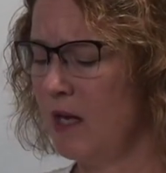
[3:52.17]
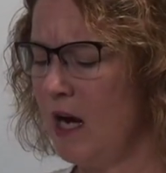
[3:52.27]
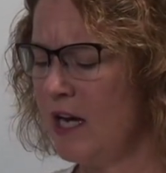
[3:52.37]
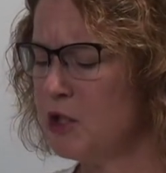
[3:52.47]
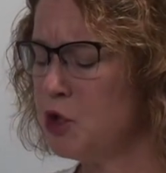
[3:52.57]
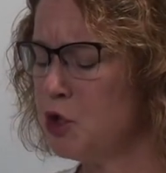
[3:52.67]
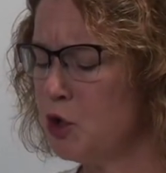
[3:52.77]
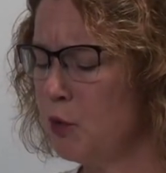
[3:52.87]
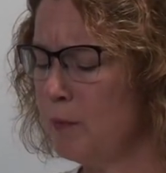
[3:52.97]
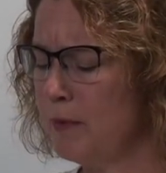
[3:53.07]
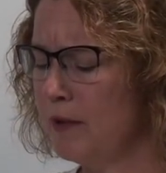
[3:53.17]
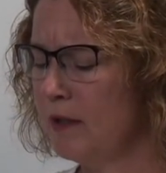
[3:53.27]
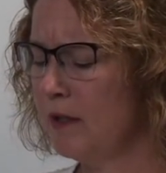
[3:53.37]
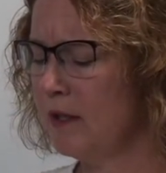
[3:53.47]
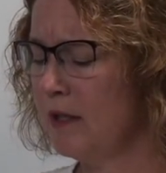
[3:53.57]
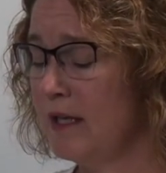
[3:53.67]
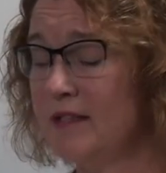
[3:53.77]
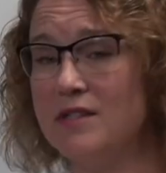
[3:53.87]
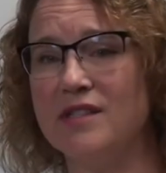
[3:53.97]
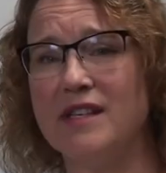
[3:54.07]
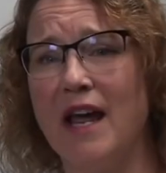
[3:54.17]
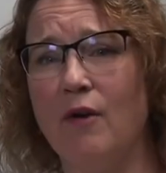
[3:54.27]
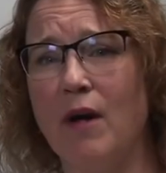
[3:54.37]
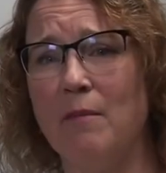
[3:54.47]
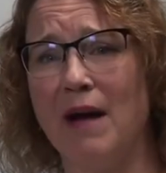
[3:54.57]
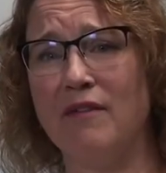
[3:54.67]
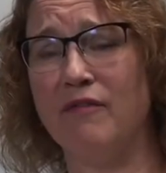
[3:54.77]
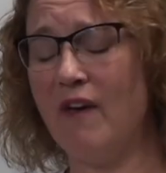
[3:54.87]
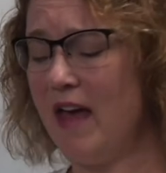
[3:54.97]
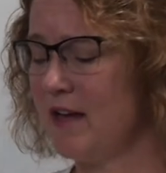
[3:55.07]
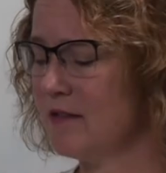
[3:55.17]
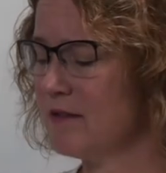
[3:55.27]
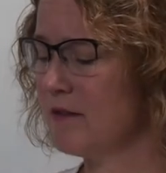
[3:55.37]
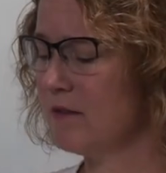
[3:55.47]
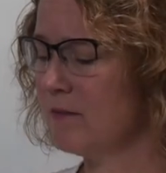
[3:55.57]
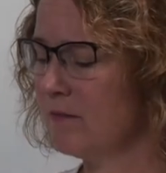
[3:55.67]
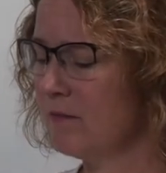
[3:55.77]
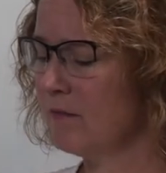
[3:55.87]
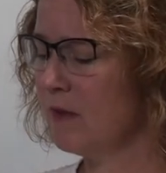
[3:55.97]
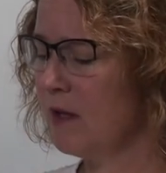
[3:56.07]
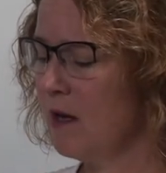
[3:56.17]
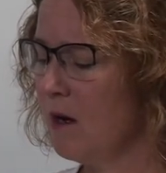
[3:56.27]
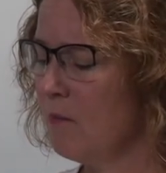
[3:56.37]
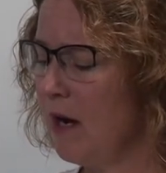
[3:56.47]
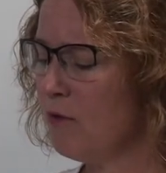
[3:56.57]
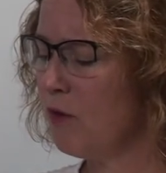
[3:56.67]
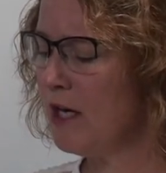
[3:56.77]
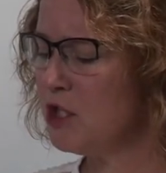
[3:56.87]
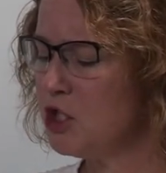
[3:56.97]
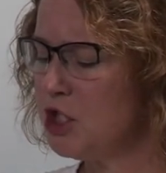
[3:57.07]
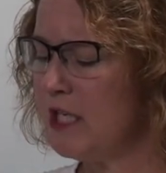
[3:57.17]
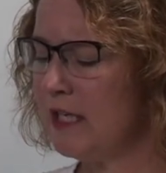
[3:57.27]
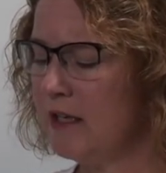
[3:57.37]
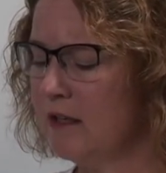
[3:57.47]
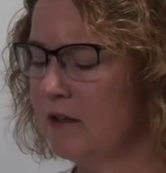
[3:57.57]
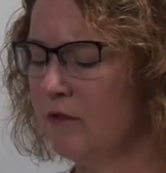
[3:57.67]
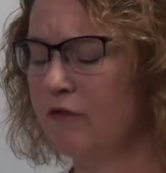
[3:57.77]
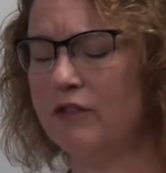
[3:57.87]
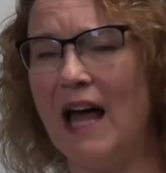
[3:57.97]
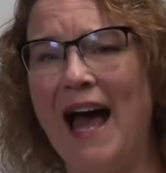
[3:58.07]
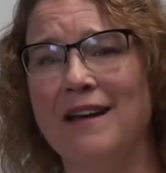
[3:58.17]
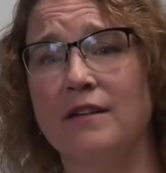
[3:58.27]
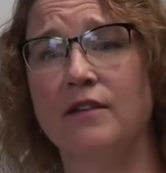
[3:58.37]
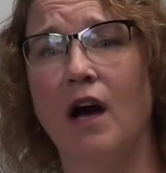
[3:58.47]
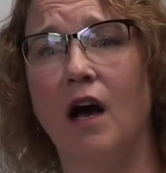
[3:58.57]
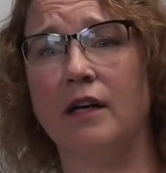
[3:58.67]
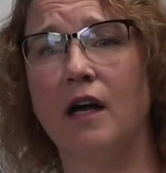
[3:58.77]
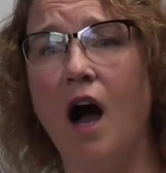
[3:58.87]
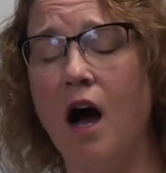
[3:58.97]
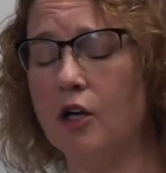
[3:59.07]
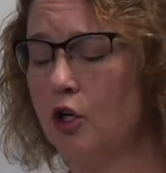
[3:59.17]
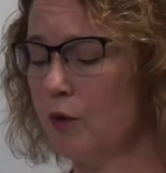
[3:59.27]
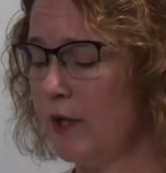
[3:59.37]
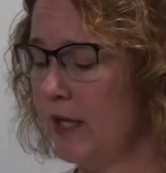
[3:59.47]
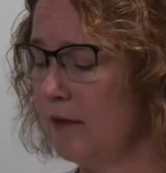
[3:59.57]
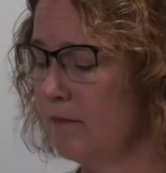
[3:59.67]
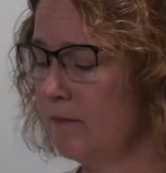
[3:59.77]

I stoop and stare at my face, my right cheek flattened on concrete.